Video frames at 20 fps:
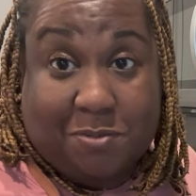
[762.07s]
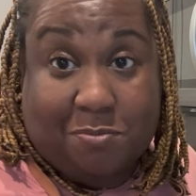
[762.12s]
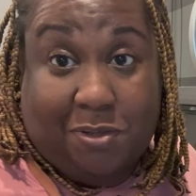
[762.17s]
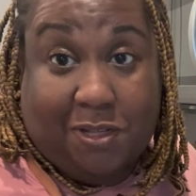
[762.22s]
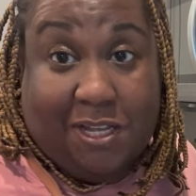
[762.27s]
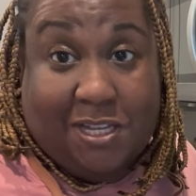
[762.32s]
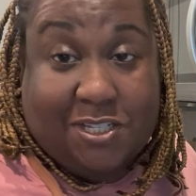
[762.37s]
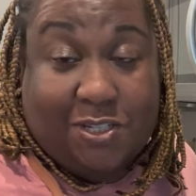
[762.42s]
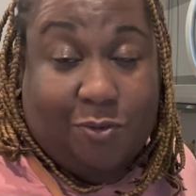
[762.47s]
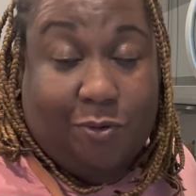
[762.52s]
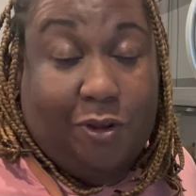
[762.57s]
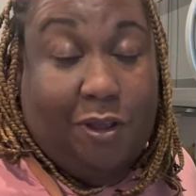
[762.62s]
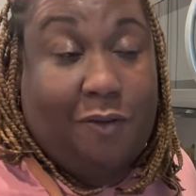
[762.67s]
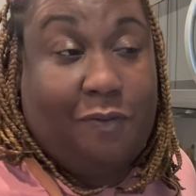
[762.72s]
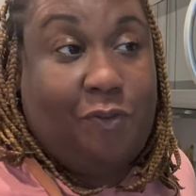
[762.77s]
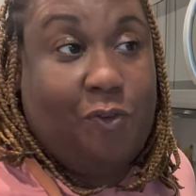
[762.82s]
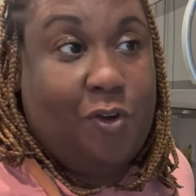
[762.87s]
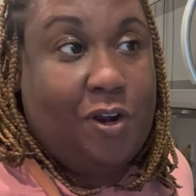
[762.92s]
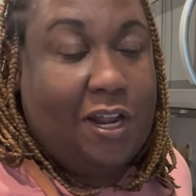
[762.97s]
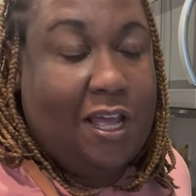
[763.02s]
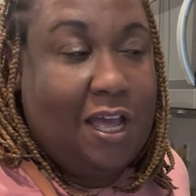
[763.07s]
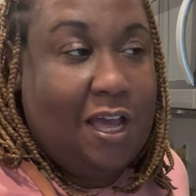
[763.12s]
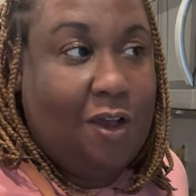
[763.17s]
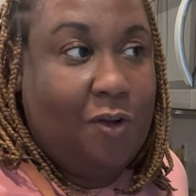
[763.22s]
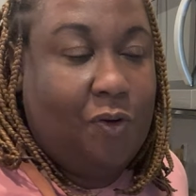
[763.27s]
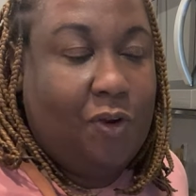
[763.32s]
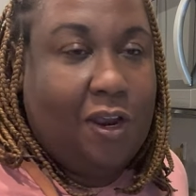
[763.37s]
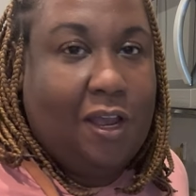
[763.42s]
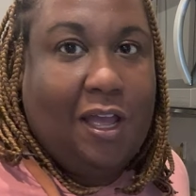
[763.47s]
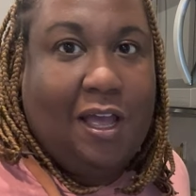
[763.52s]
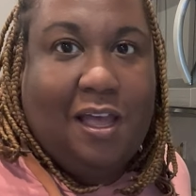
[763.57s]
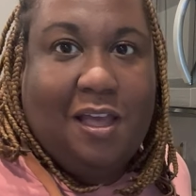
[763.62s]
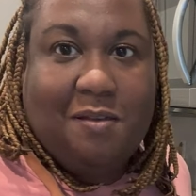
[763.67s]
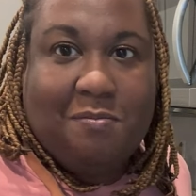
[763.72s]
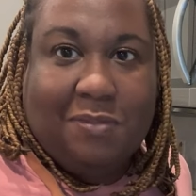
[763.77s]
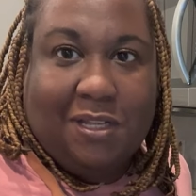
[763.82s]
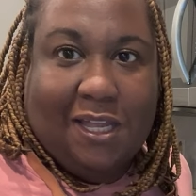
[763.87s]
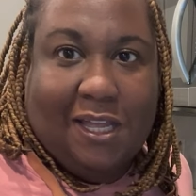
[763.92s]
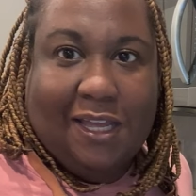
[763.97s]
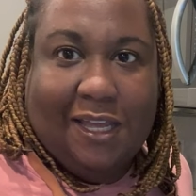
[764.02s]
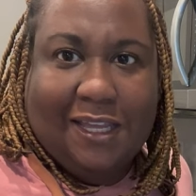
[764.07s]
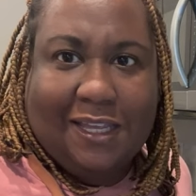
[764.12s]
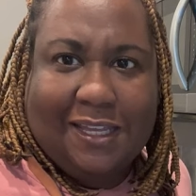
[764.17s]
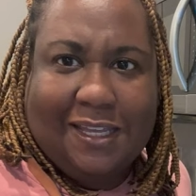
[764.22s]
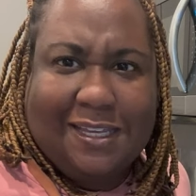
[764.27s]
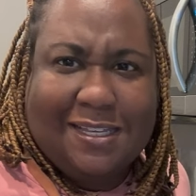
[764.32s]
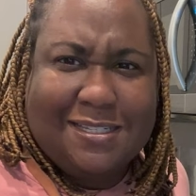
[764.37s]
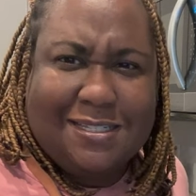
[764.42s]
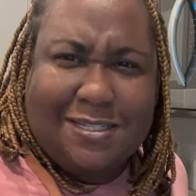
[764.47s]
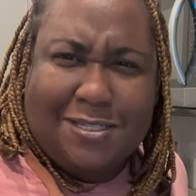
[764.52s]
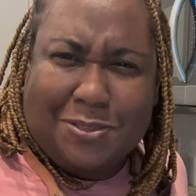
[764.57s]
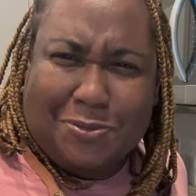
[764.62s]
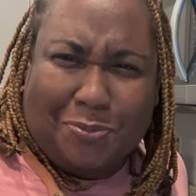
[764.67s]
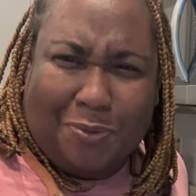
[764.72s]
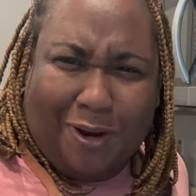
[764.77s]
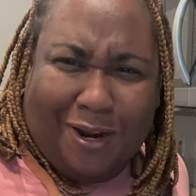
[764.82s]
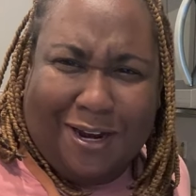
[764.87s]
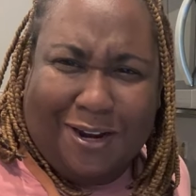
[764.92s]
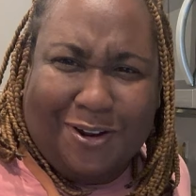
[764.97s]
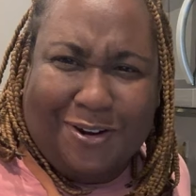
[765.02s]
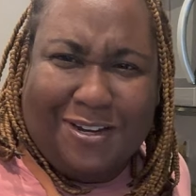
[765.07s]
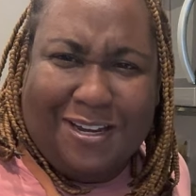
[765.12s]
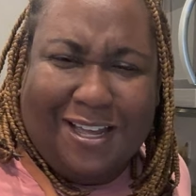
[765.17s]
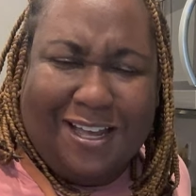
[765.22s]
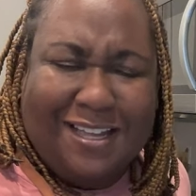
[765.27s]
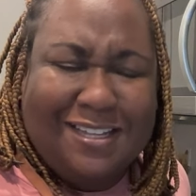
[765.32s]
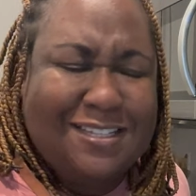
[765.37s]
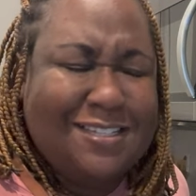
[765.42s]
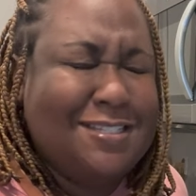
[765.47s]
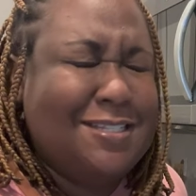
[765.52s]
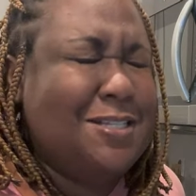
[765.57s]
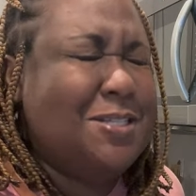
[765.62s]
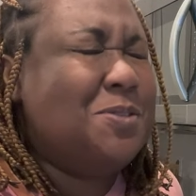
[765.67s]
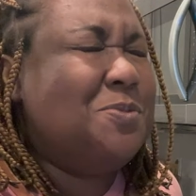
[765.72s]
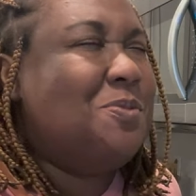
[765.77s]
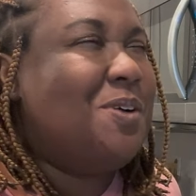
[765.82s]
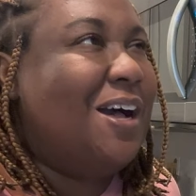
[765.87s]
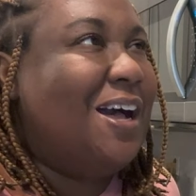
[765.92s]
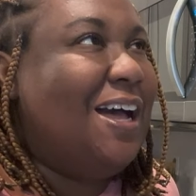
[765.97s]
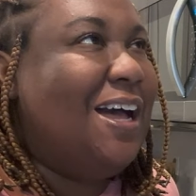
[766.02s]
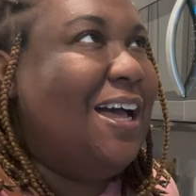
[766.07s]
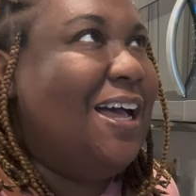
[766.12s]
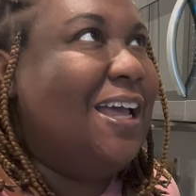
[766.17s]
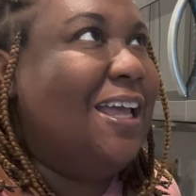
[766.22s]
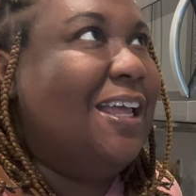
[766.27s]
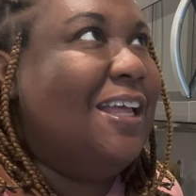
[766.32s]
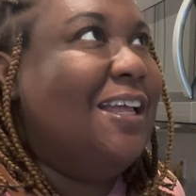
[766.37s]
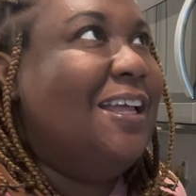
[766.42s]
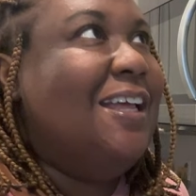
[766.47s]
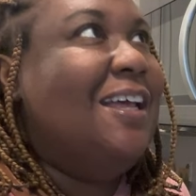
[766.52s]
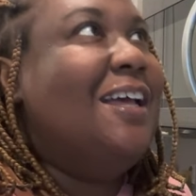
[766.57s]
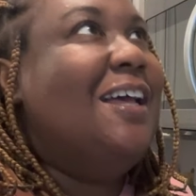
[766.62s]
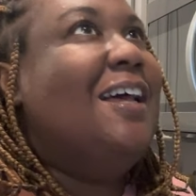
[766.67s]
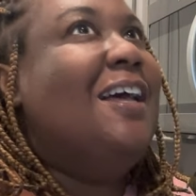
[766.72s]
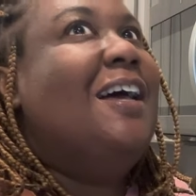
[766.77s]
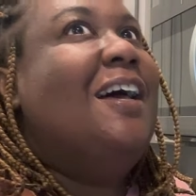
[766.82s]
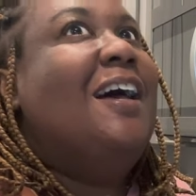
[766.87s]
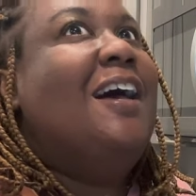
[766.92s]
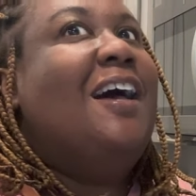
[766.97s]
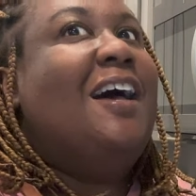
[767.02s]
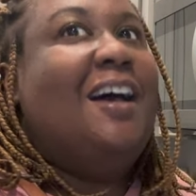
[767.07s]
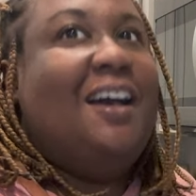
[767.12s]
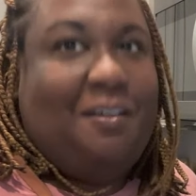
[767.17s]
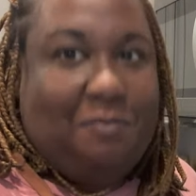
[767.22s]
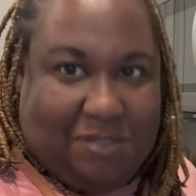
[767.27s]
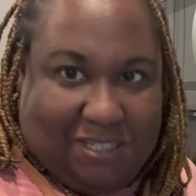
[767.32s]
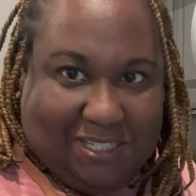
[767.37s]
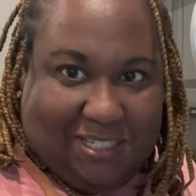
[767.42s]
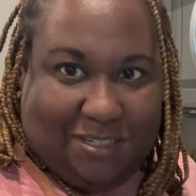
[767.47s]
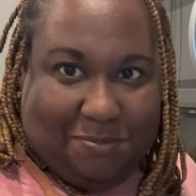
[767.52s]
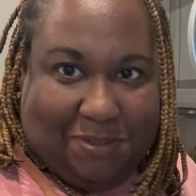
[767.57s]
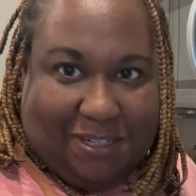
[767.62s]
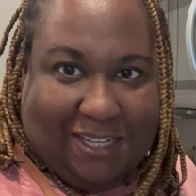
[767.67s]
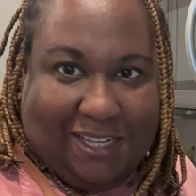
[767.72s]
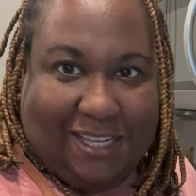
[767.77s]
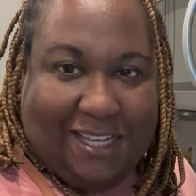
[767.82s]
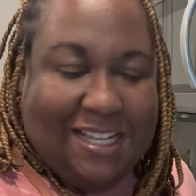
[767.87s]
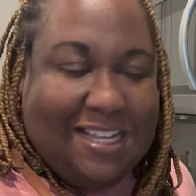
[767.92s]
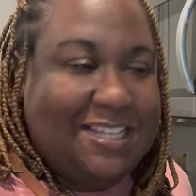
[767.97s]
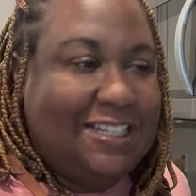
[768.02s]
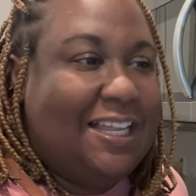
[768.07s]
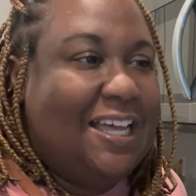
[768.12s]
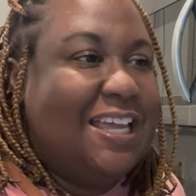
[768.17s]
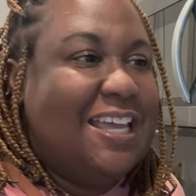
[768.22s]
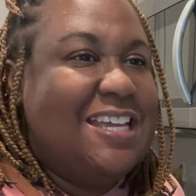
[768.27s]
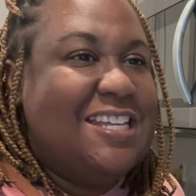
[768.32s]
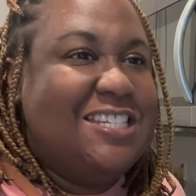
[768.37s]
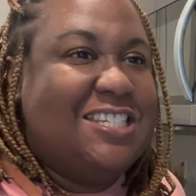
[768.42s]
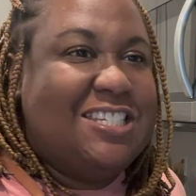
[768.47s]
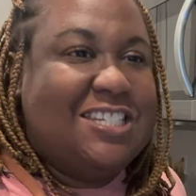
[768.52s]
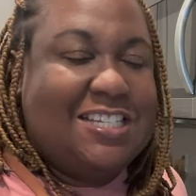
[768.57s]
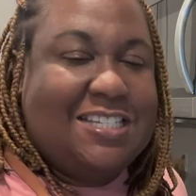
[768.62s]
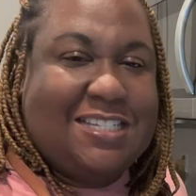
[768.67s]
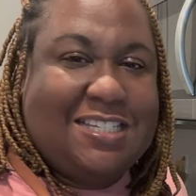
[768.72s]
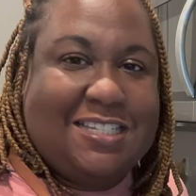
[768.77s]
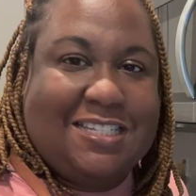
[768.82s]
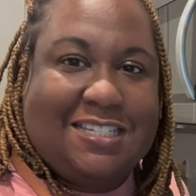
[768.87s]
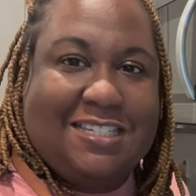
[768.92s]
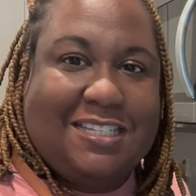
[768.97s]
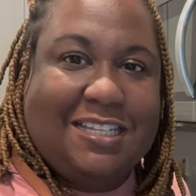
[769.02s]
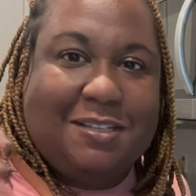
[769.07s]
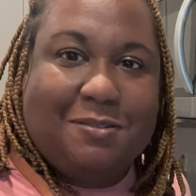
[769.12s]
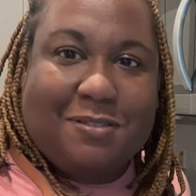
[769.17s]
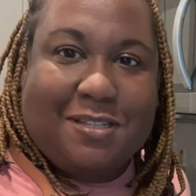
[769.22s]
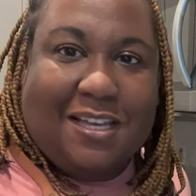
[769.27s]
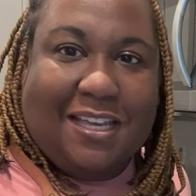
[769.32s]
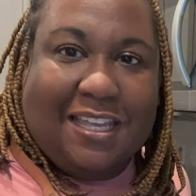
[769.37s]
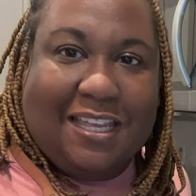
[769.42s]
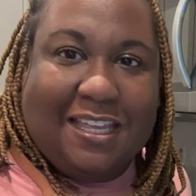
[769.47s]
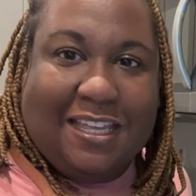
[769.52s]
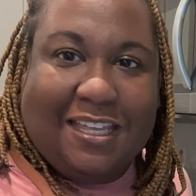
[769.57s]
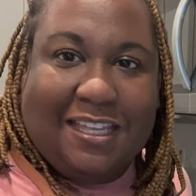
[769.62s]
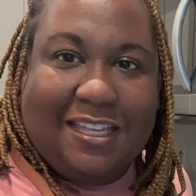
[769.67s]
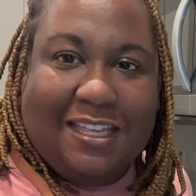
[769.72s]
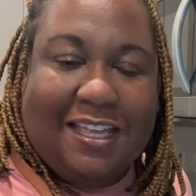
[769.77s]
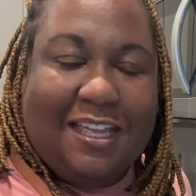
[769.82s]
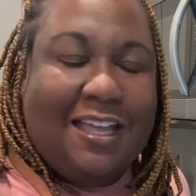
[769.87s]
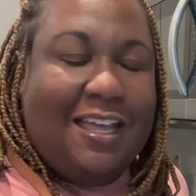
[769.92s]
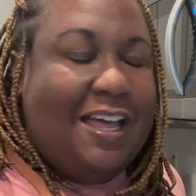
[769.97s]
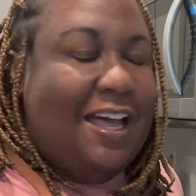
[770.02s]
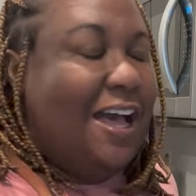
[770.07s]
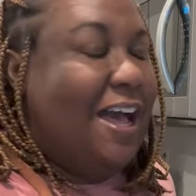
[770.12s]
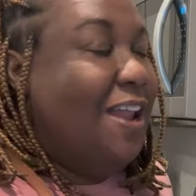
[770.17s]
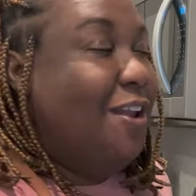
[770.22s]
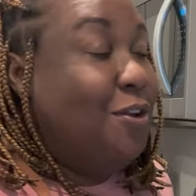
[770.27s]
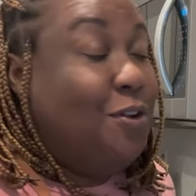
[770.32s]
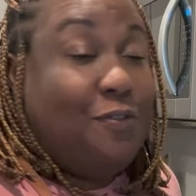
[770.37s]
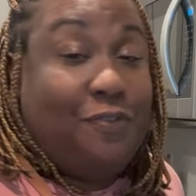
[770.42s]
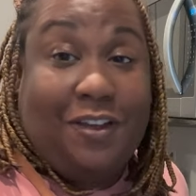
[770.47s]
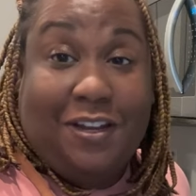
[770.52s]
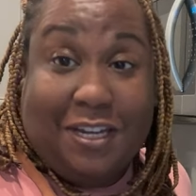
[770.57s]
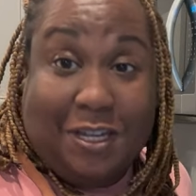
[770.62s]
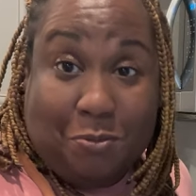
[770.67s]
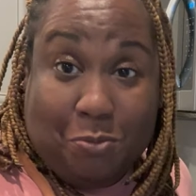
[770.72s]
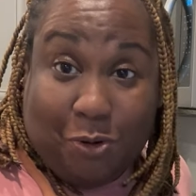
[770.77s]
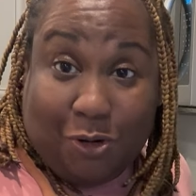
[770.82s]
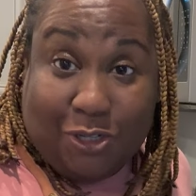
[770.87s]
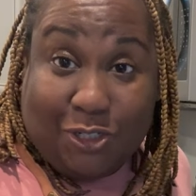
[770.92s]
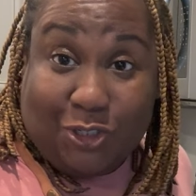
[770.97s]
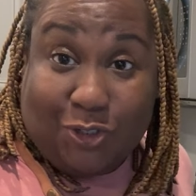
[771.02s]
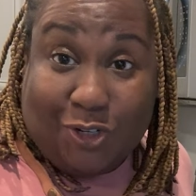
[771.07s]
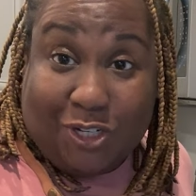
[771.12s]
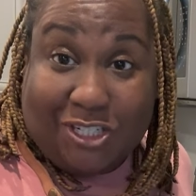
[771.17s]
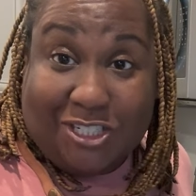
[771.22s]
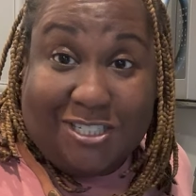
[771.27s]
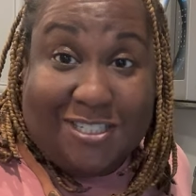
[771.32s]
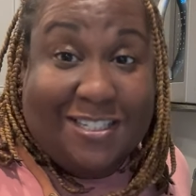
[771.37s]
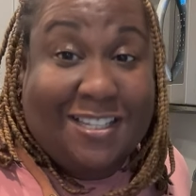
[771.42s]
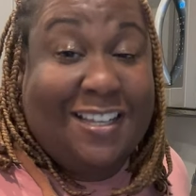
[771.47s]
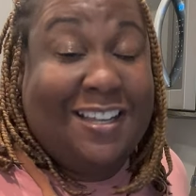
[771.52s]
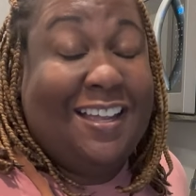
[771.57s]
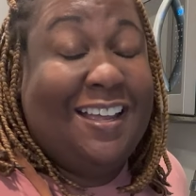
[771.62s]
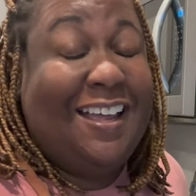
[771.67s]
some plastic wrap for an hour. I'm like, is this right or not? This is why I'm intimidated. It just seems like, I don't know if I need more instructions.